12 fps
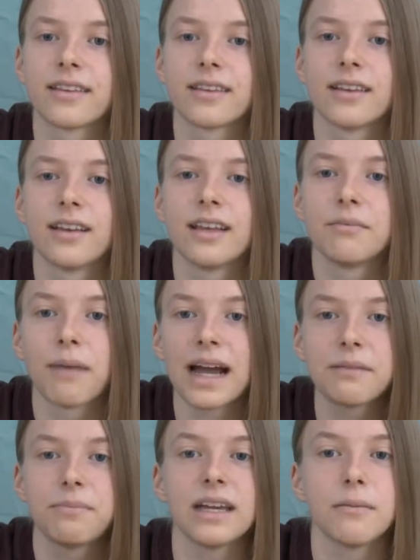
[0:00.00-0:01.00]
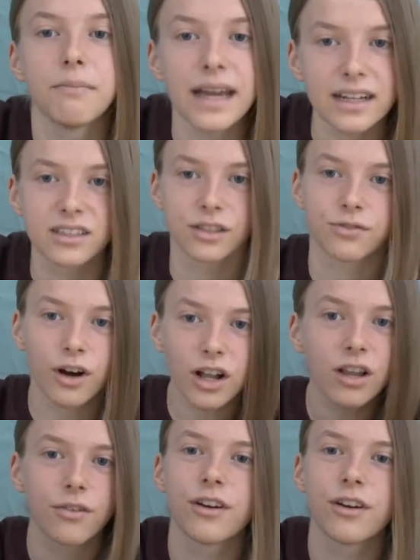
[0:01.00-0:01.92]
it might be a mix of all of